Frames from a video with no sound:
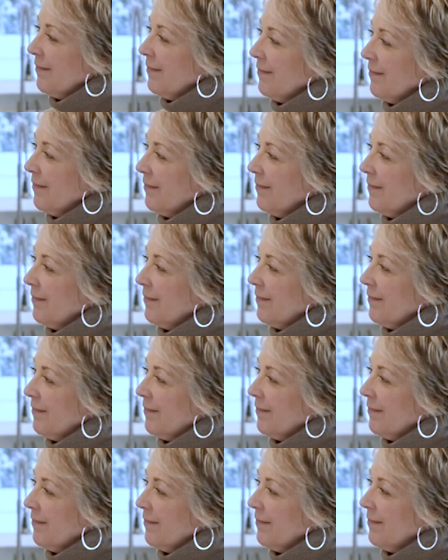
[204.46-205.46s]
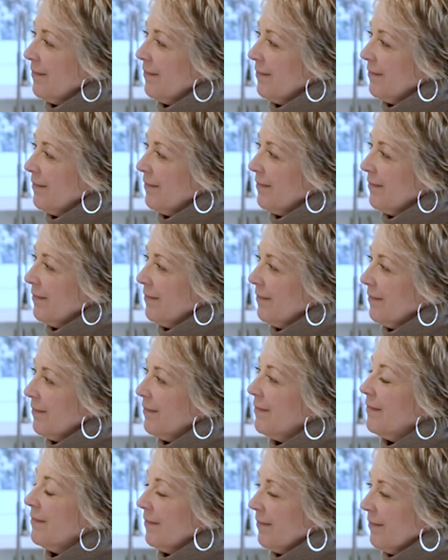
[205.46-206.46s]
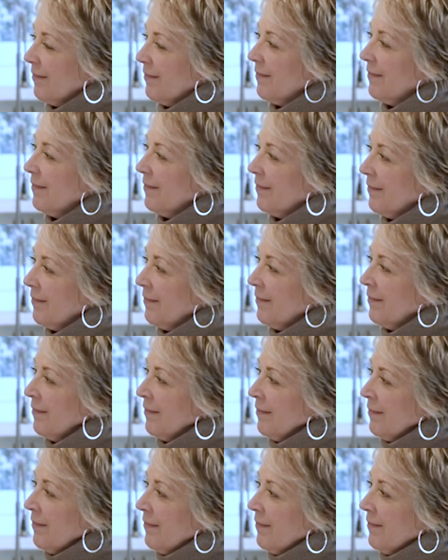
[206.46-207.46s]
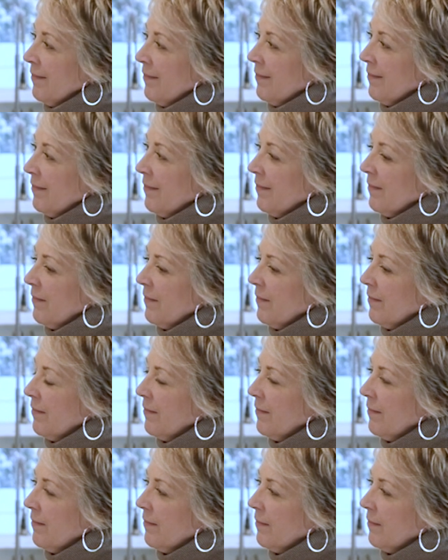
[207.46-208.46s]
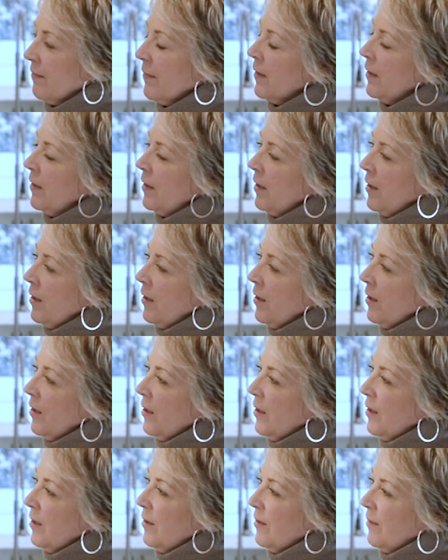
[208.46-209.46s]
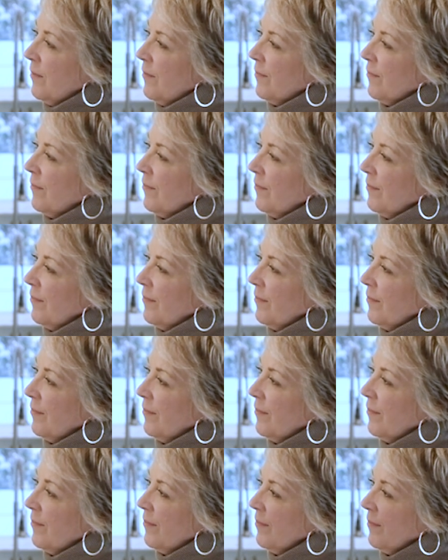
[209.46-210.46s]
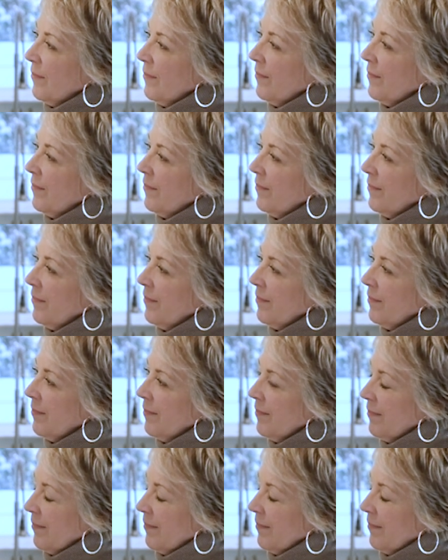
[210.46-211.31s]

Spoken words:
[no speech]